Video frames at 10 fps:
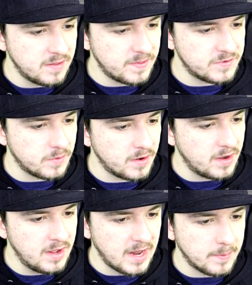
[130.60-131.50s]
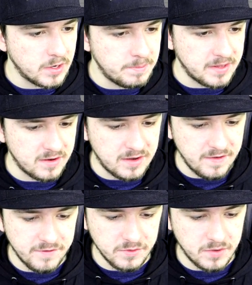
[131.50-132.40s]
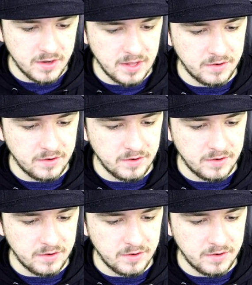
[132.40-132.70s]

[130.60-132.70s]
this one, and I'm going to pick the default one,